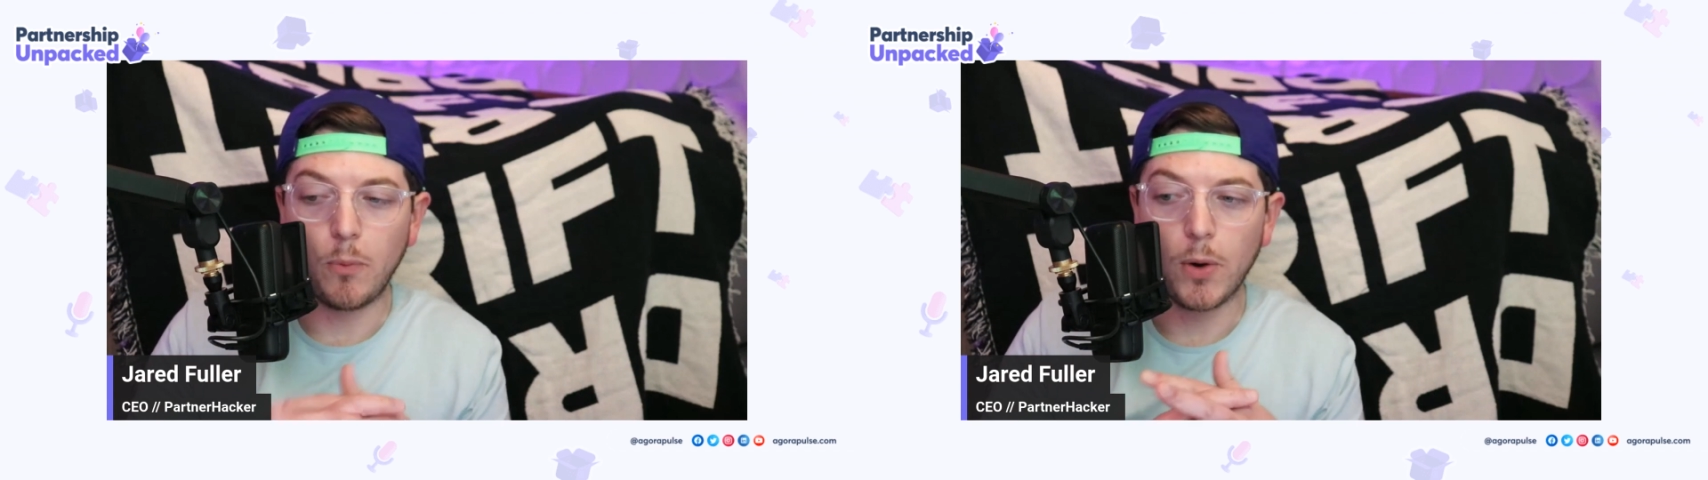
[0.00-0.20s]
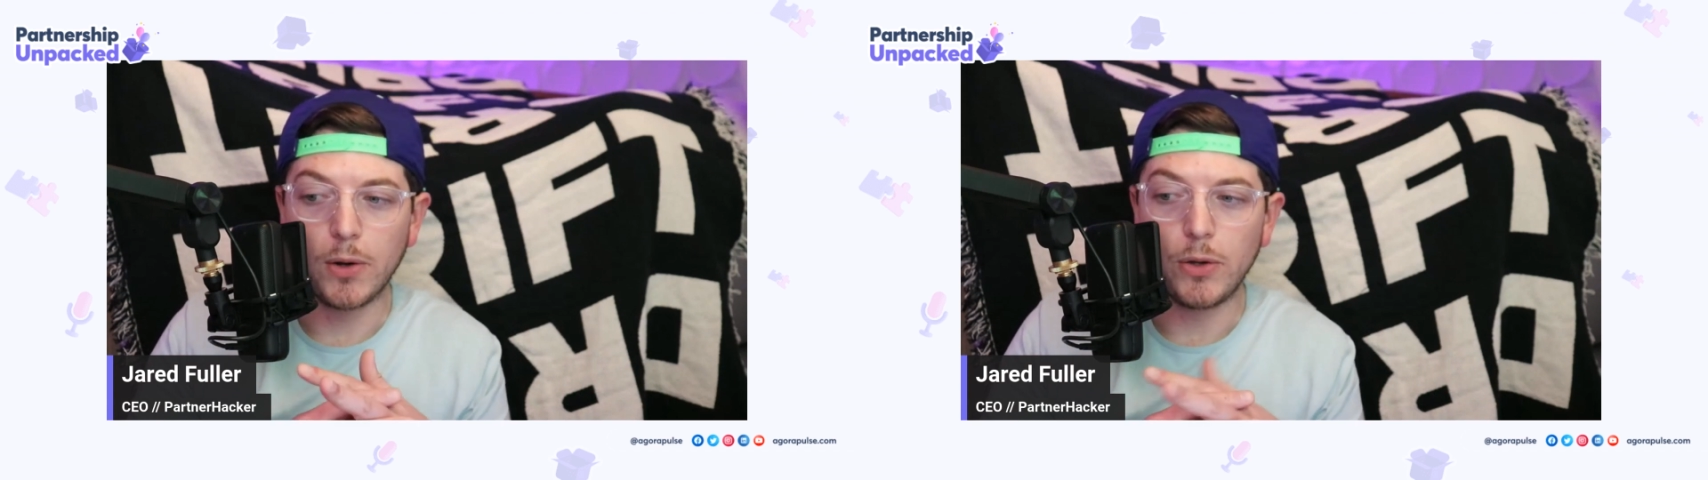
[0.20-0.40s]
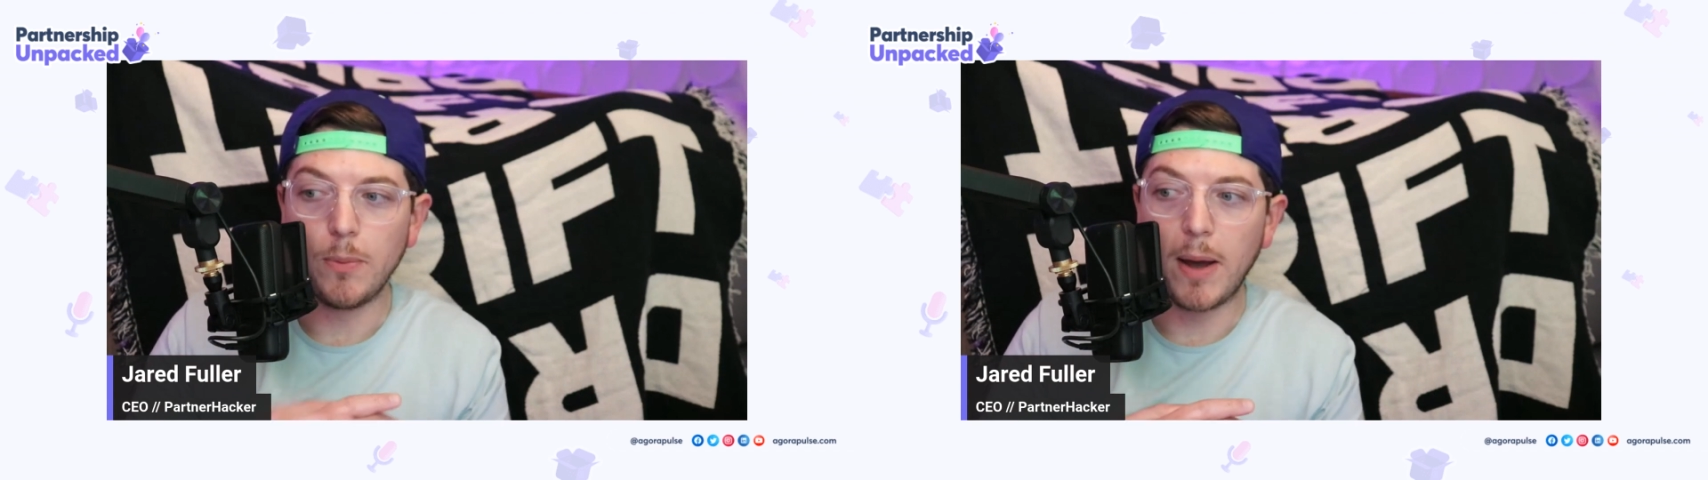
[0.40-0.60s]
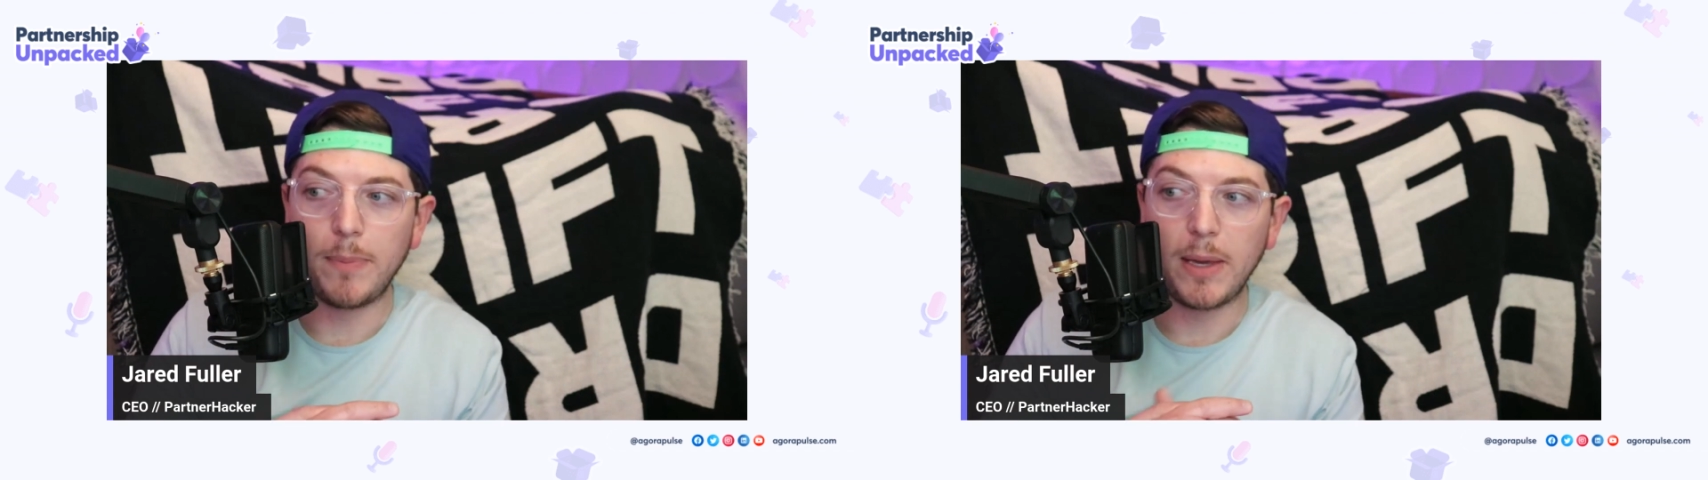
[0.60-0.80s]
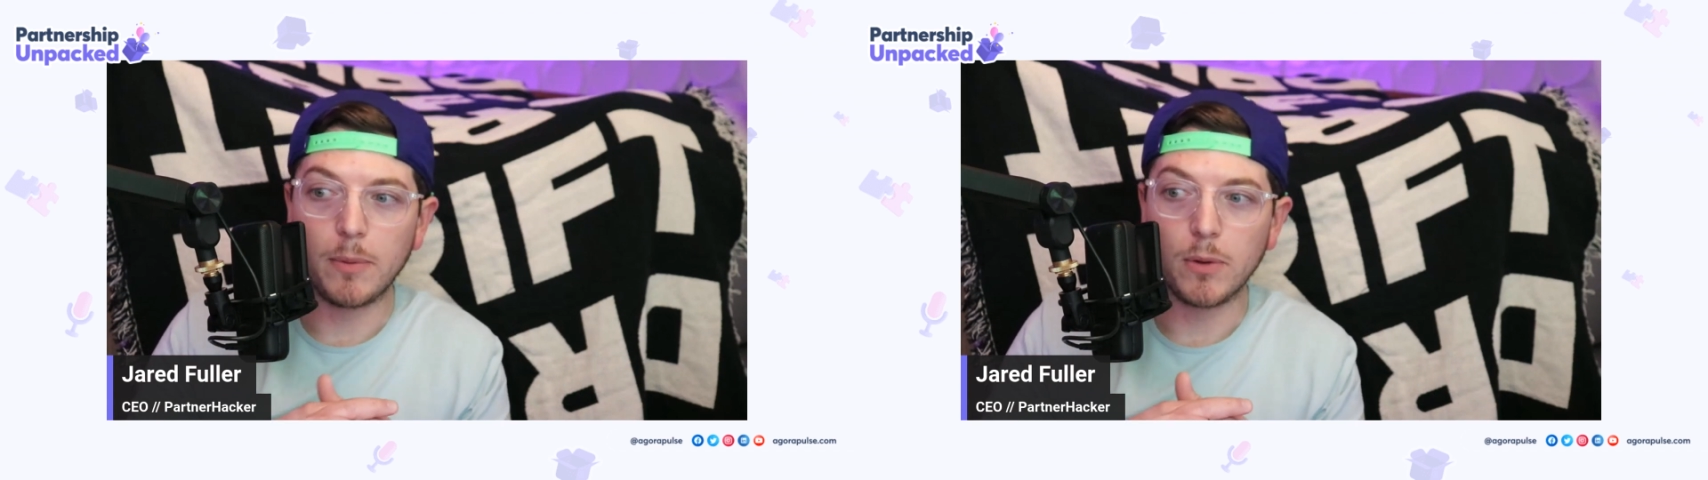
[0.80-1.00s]
where you might
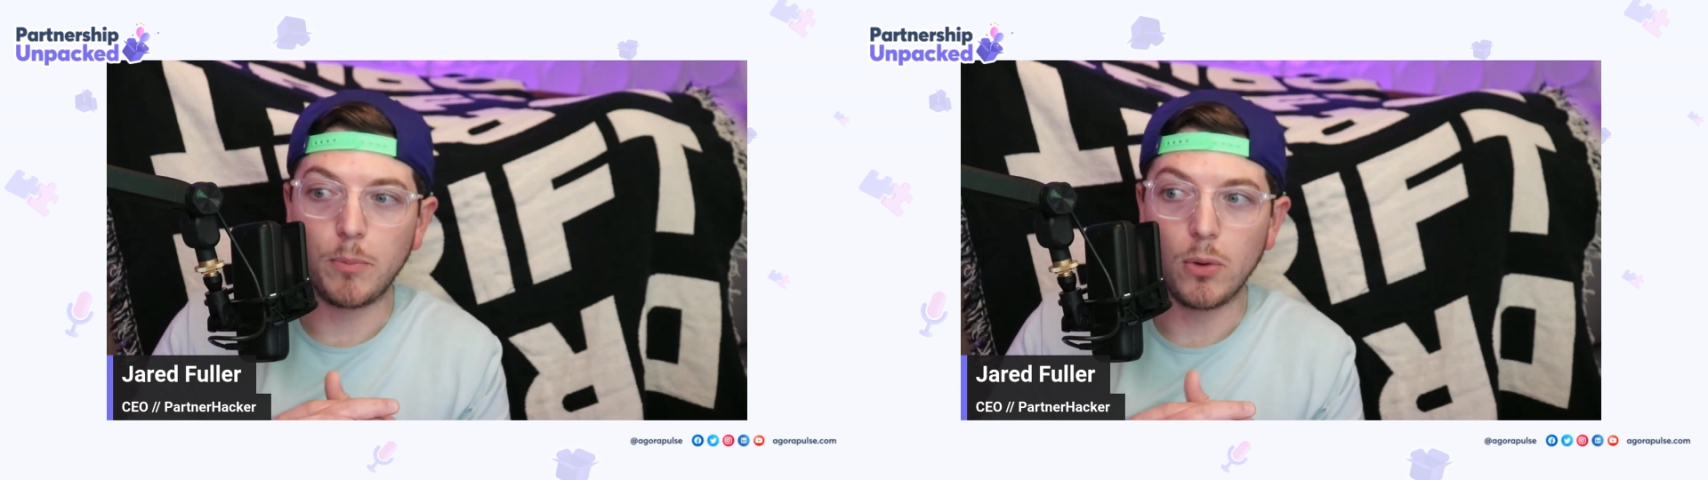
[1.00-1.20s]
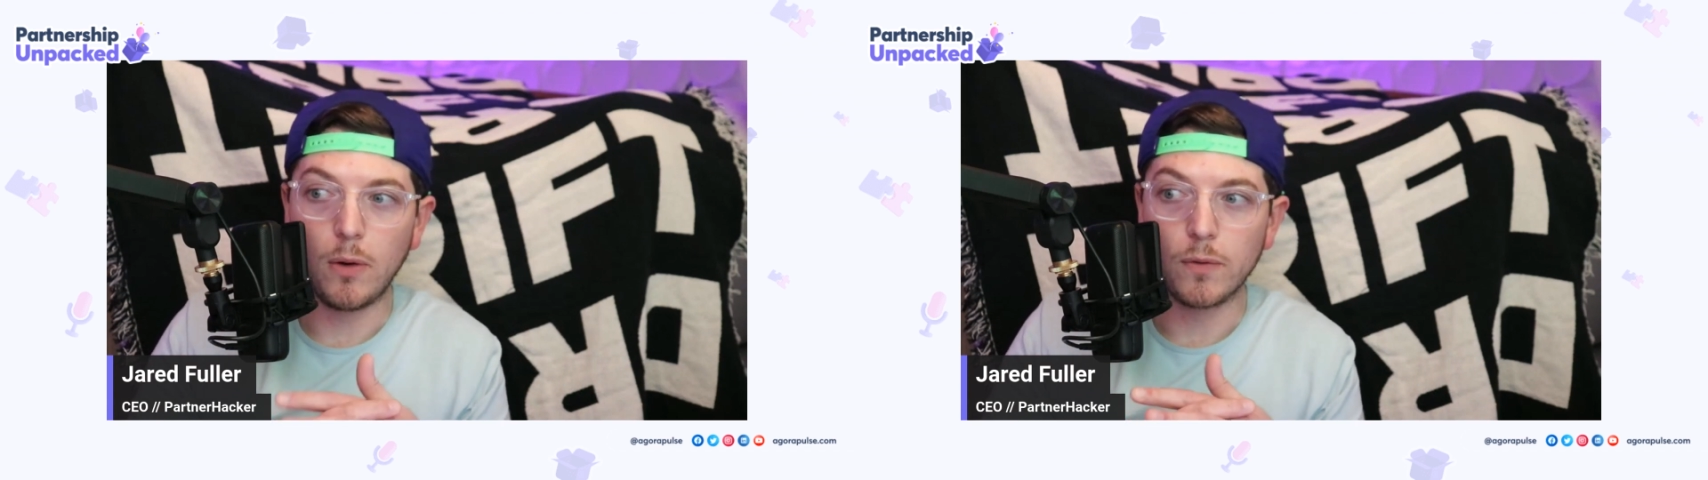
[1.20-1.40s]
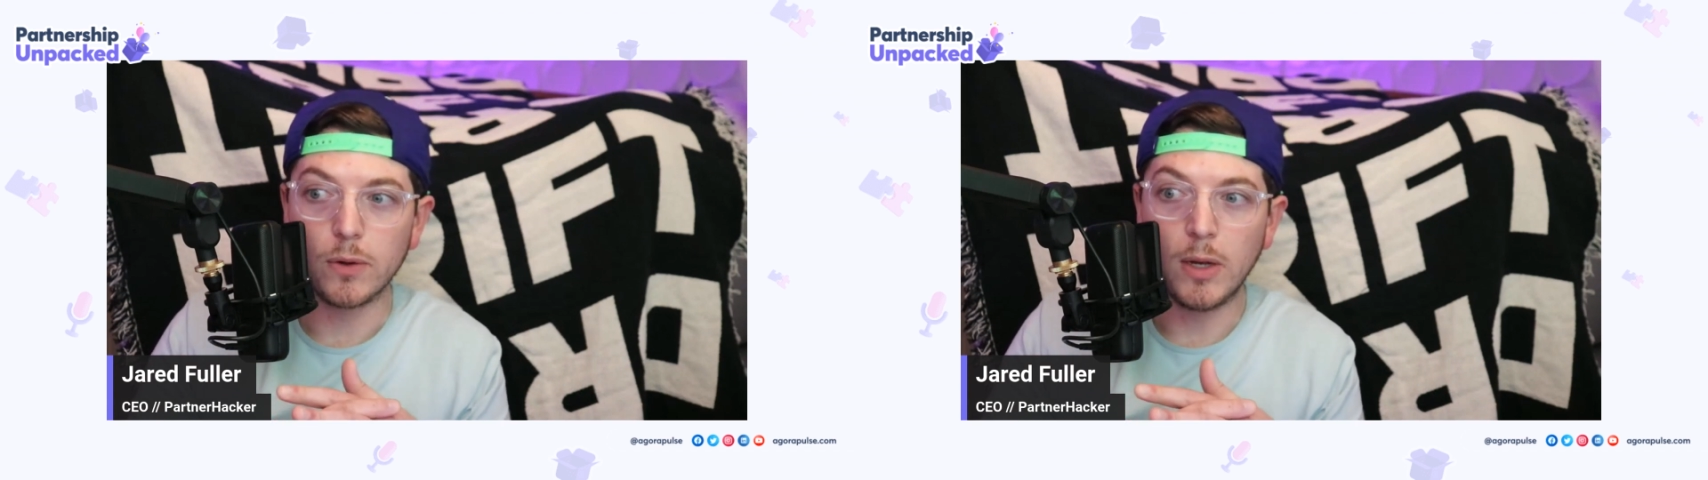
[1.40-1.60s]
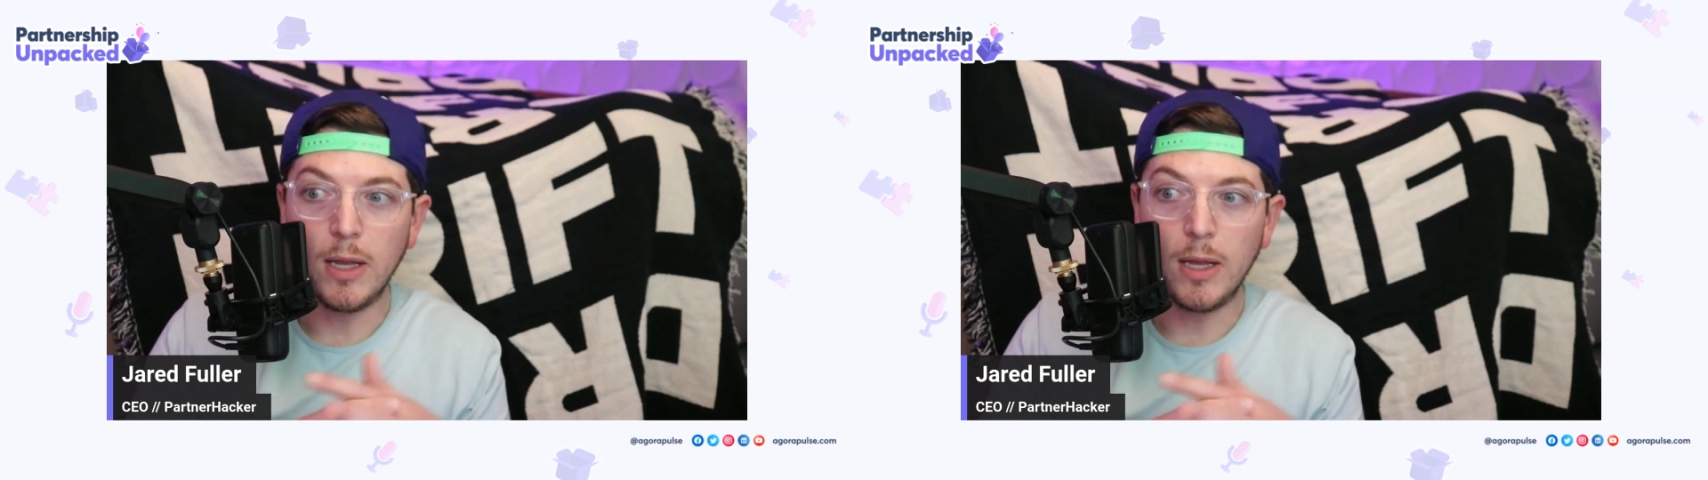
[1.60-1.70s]
be able to pull over,